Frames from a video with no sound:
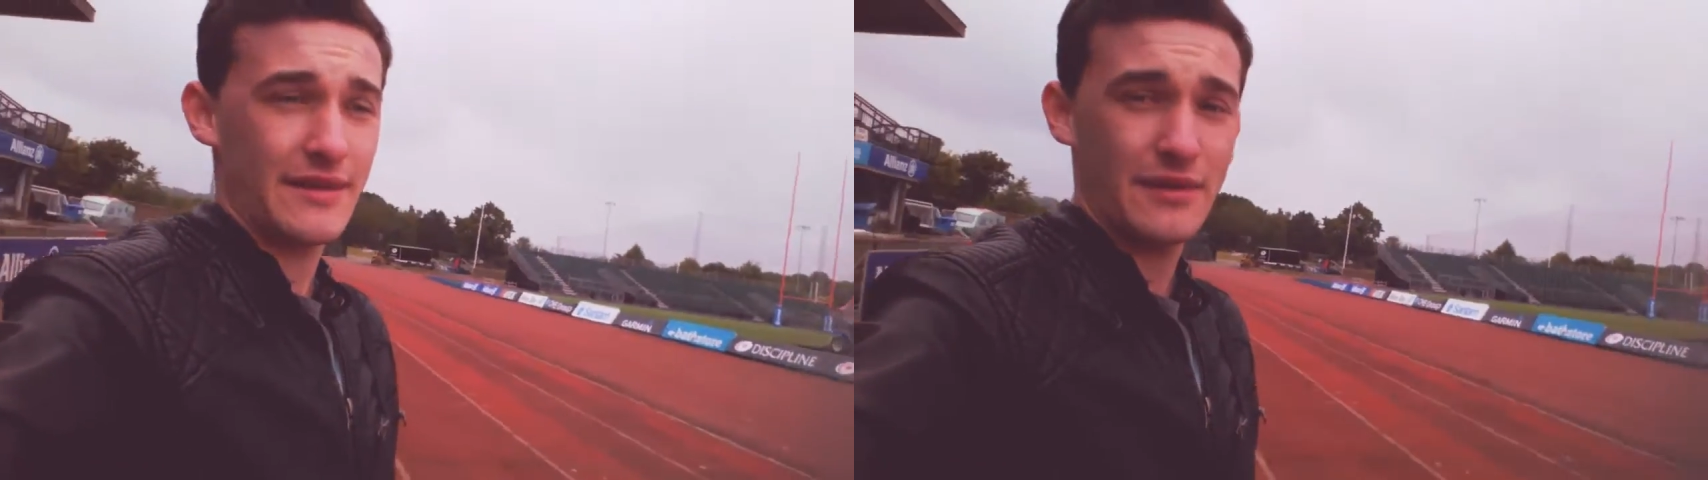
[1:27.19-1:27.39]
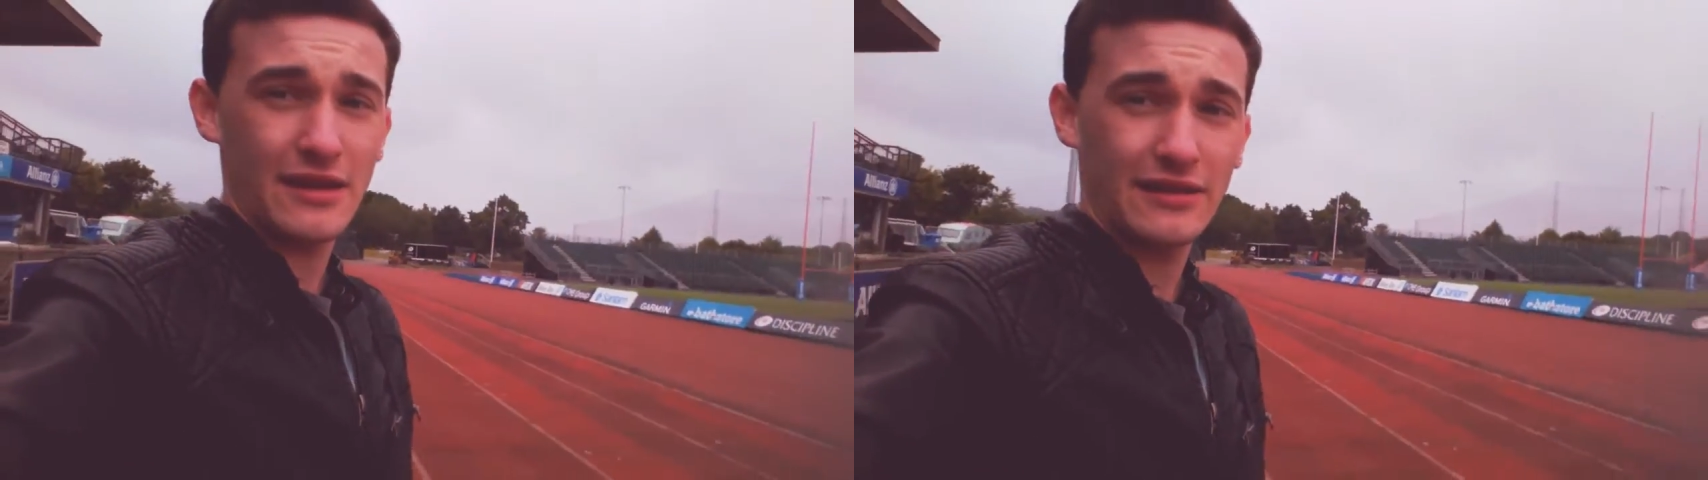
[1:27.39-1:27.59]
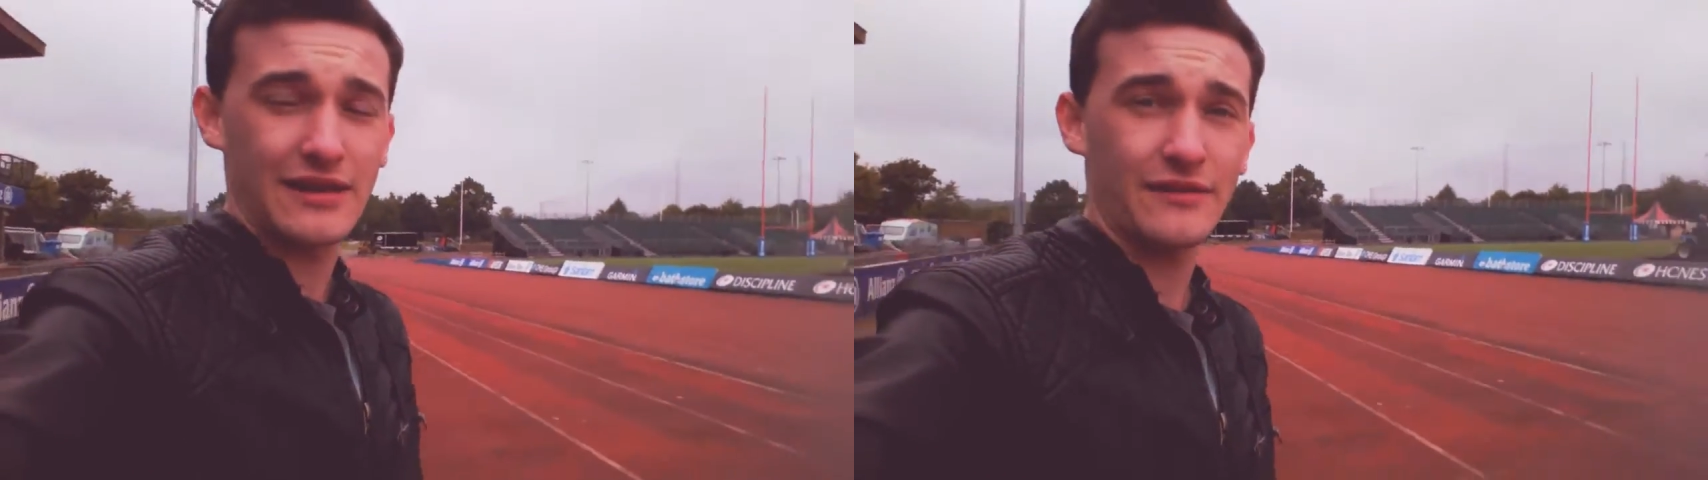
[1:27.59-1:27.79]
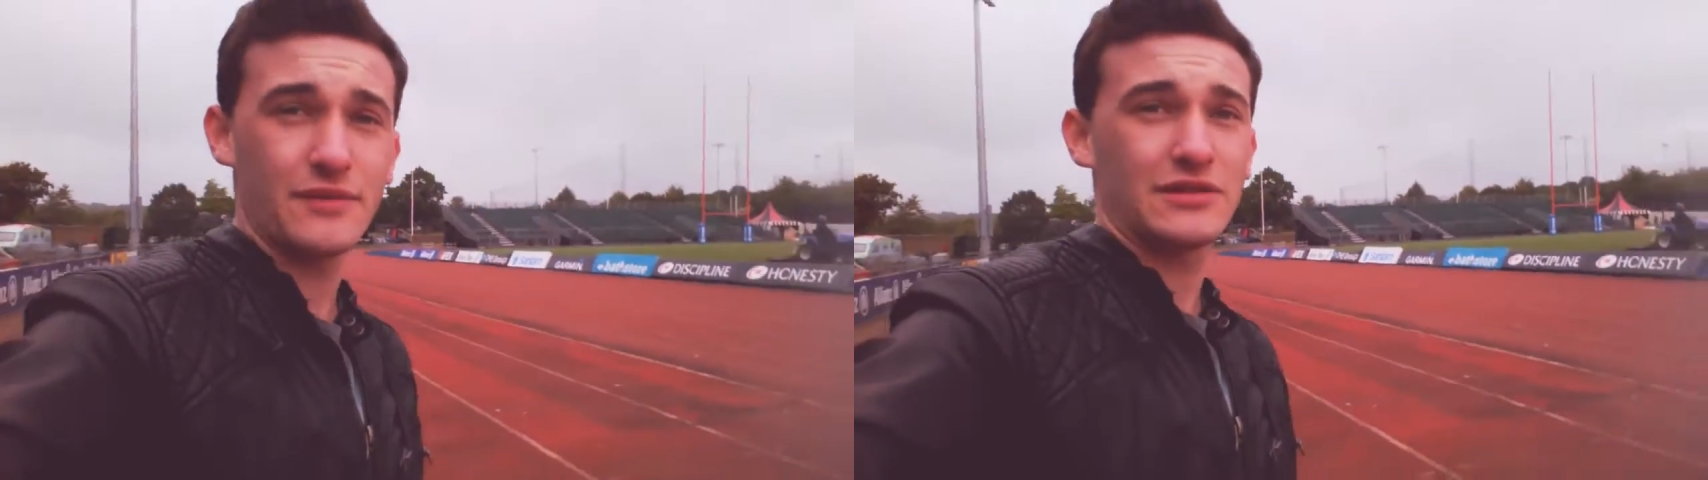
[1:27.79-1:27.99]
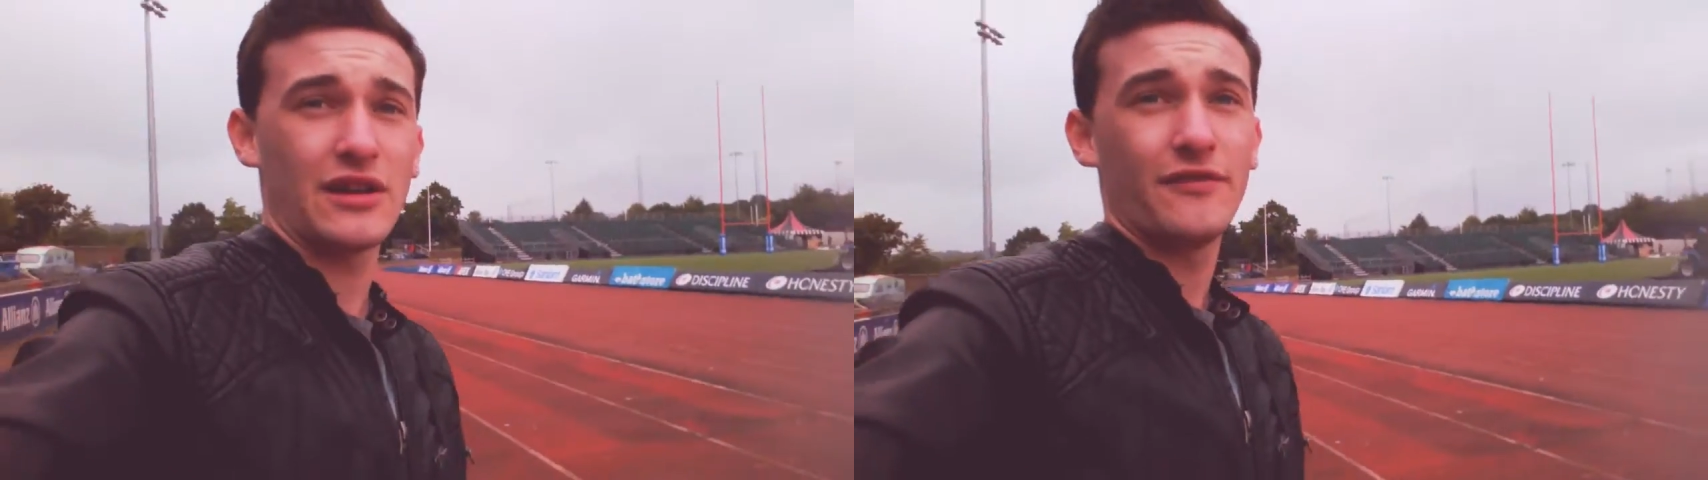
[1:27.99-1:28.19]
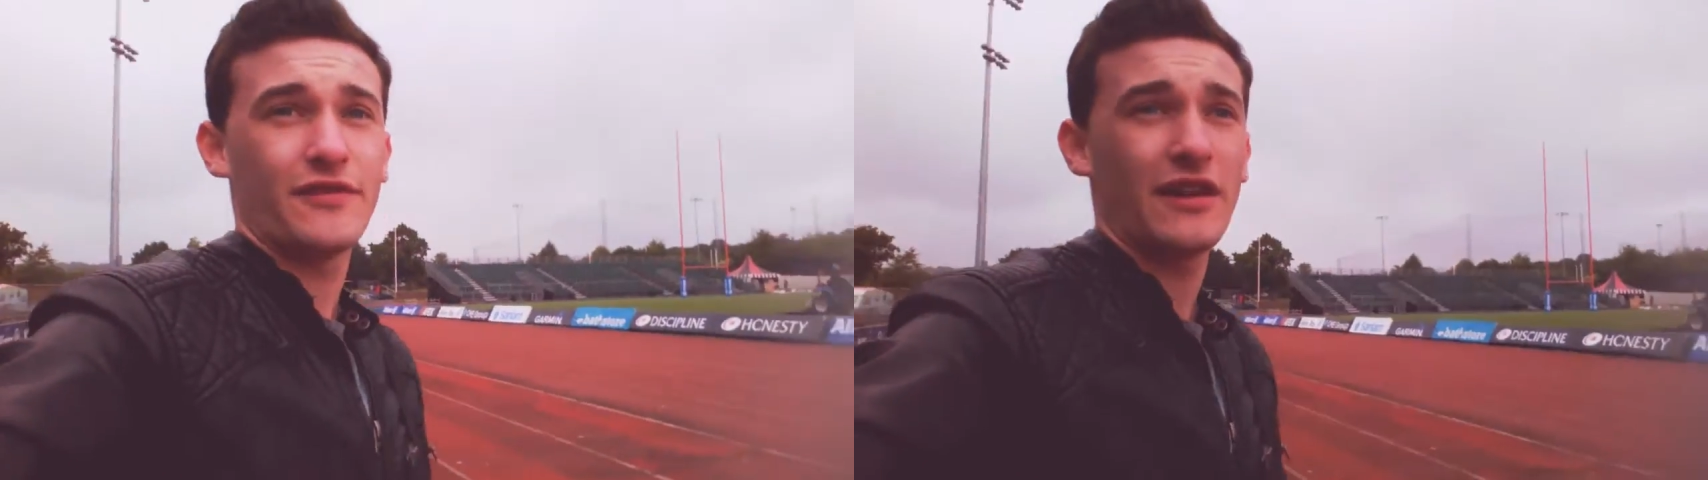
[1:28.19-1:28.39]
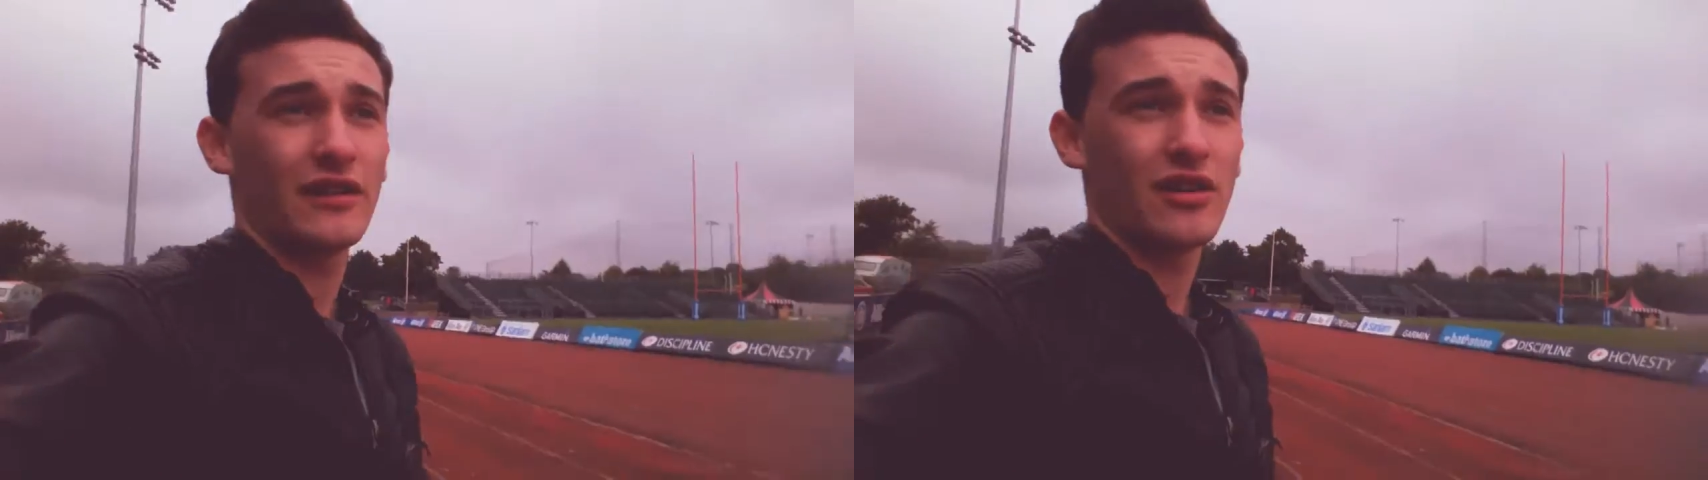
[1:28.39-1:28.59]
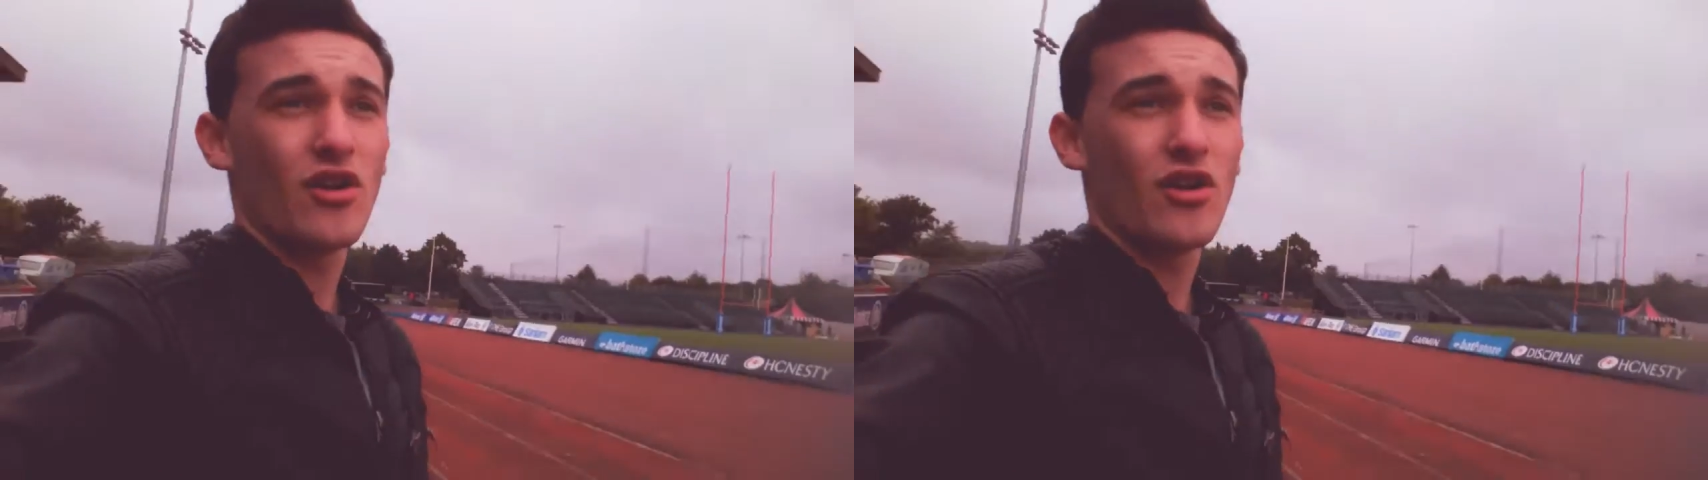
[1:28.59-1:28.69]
me and give me something,